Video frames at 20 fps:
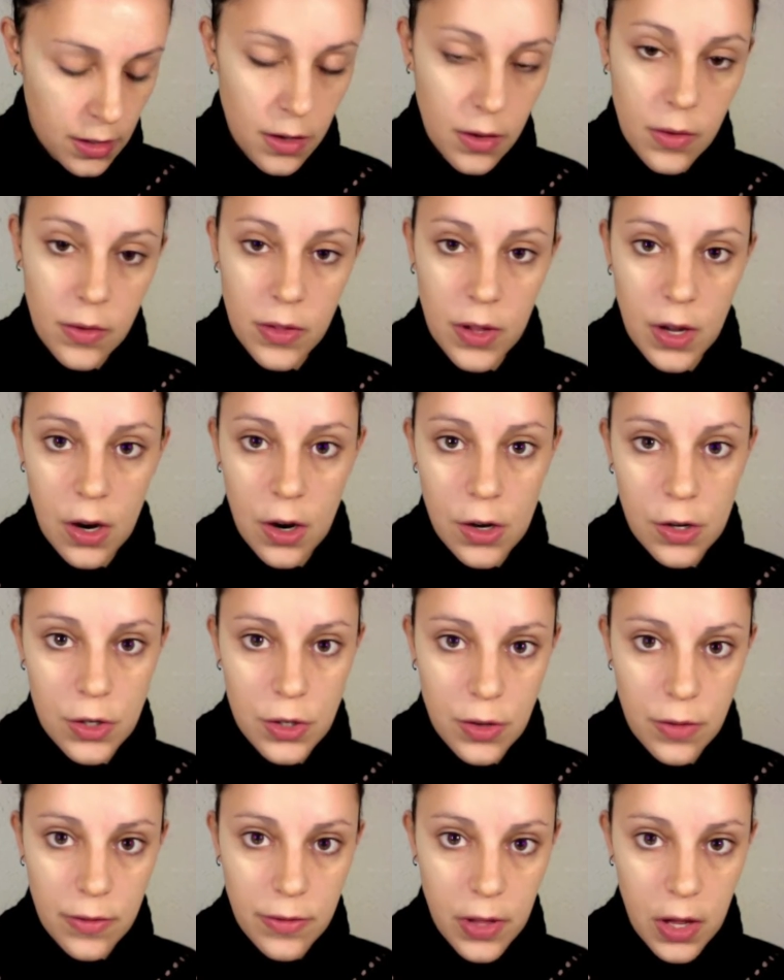on the arch
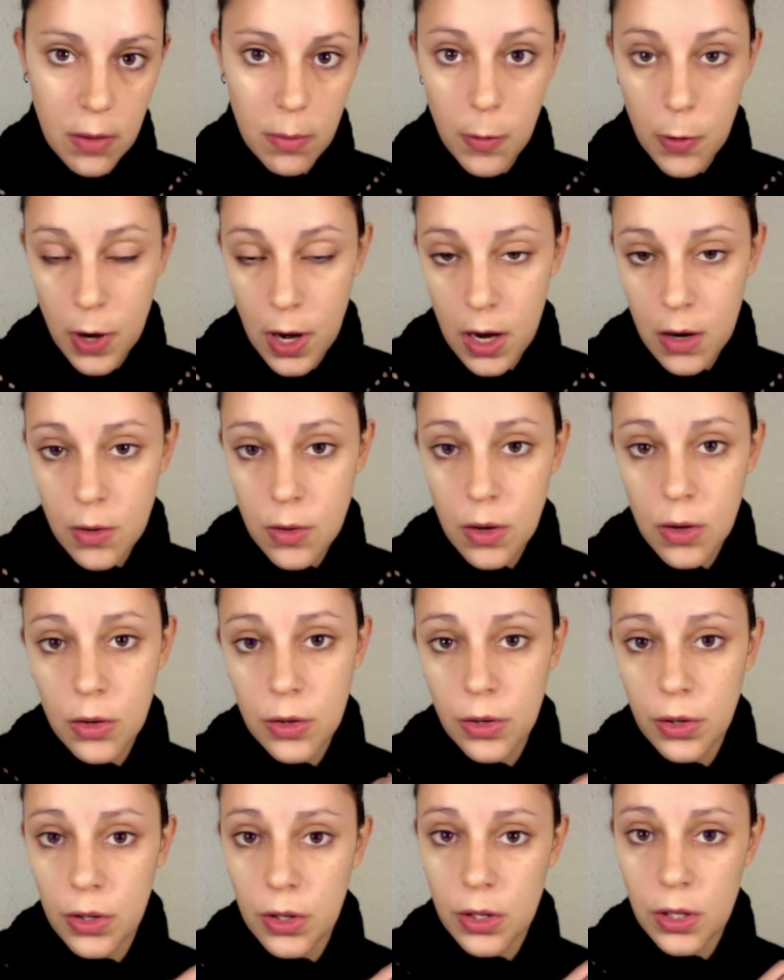of the brow, or
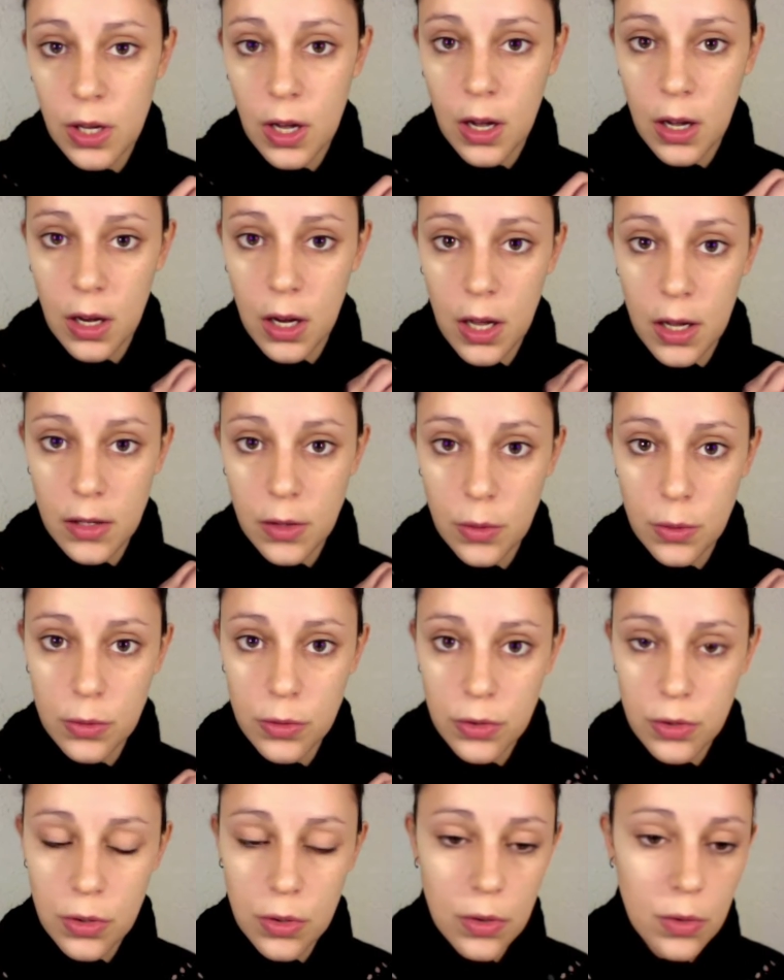you can highlight
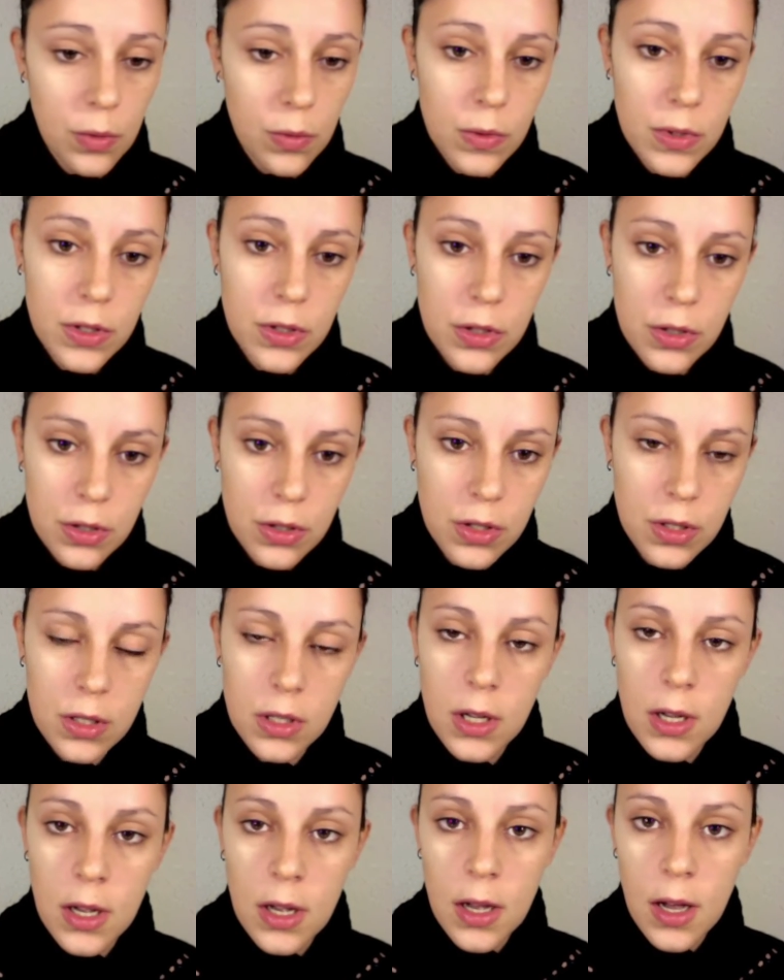also with just
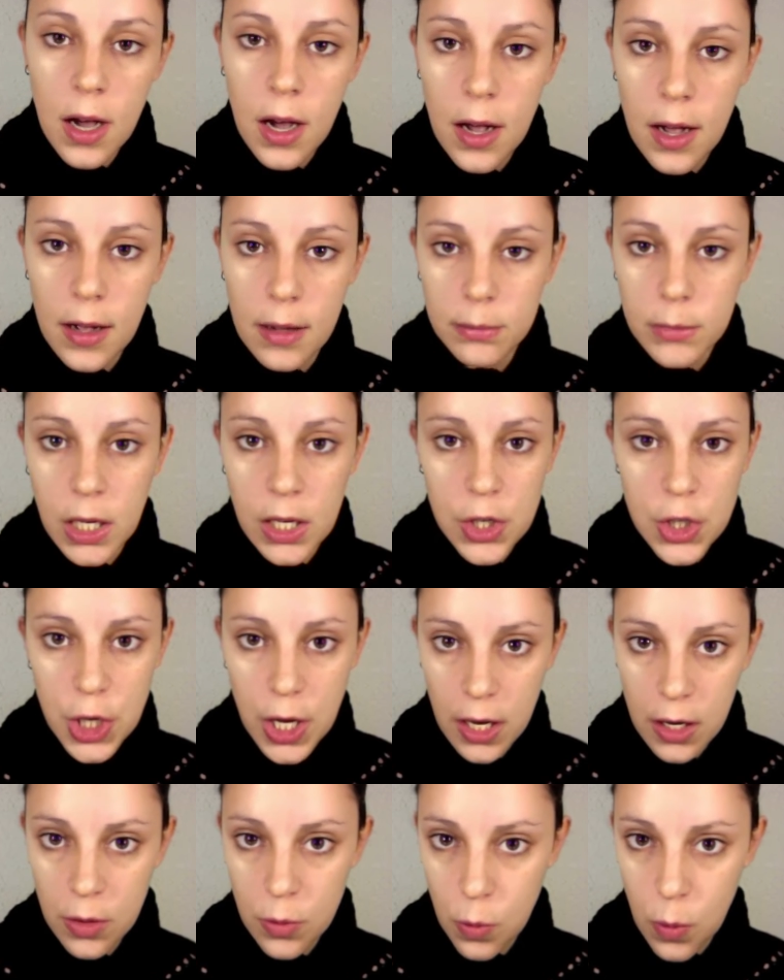
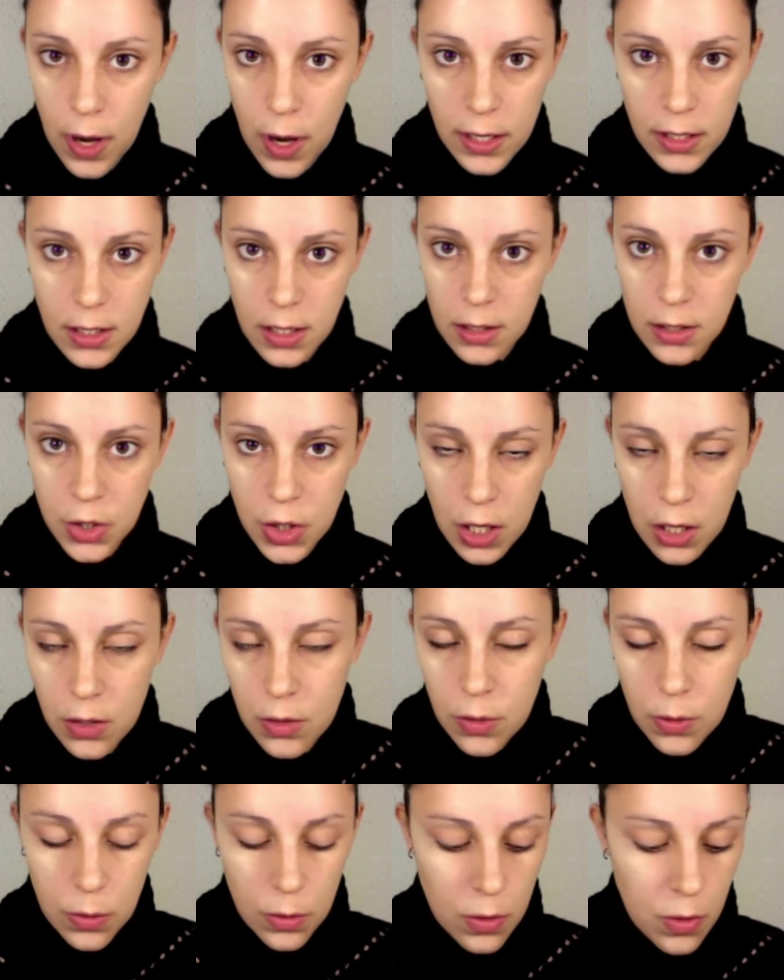eyeshadow, white
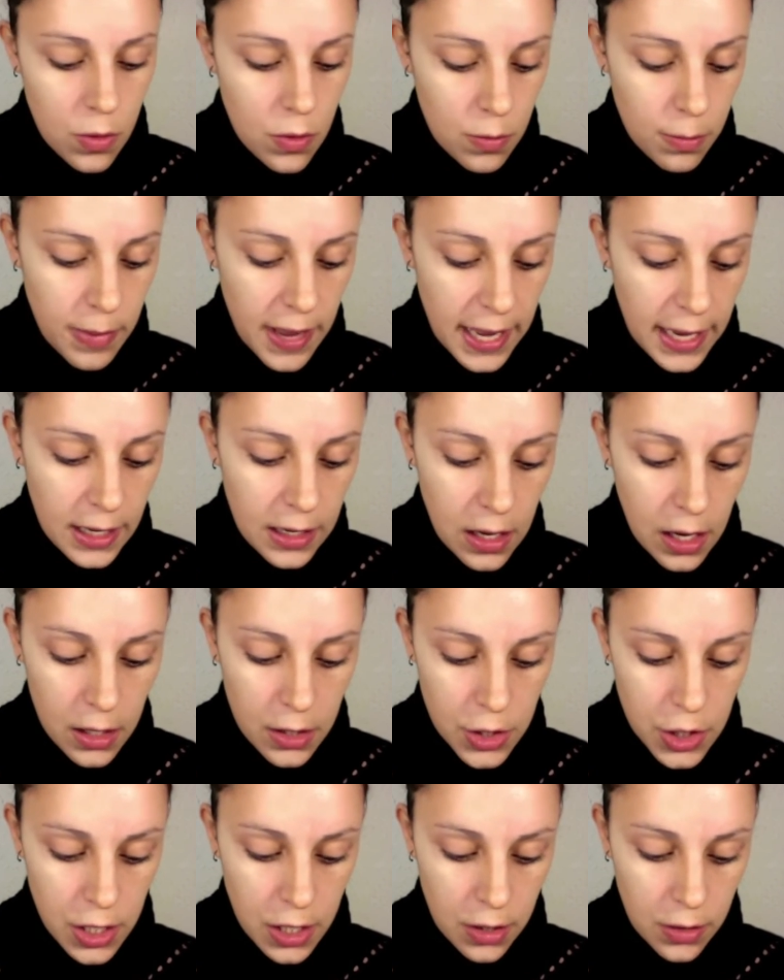eyeshadow or pale
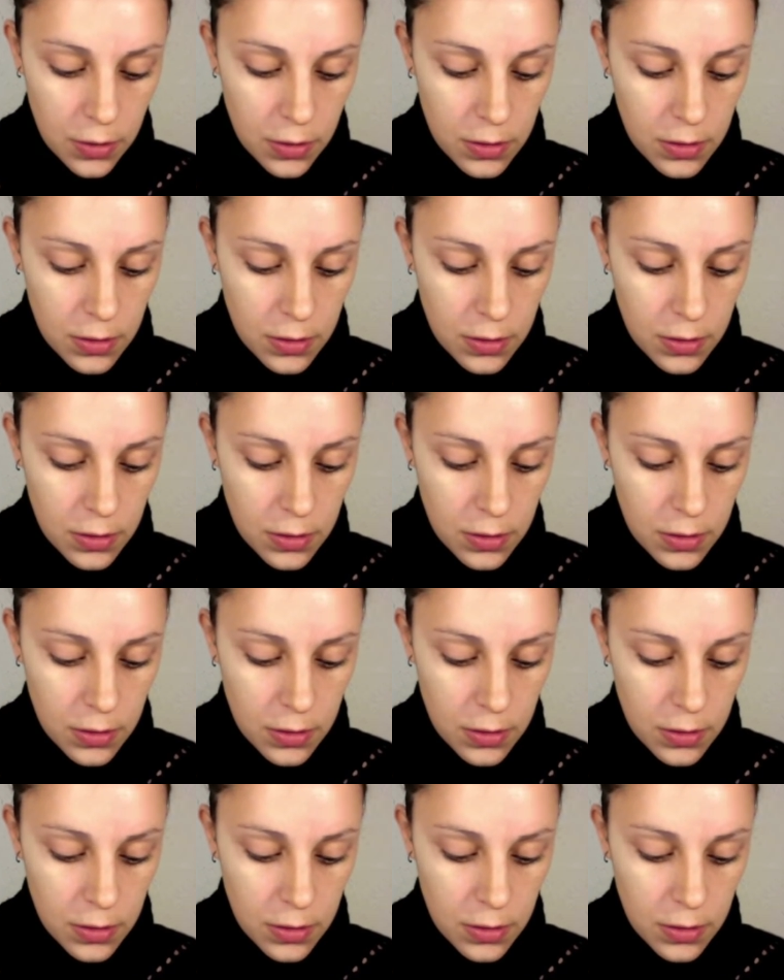eyeshadow.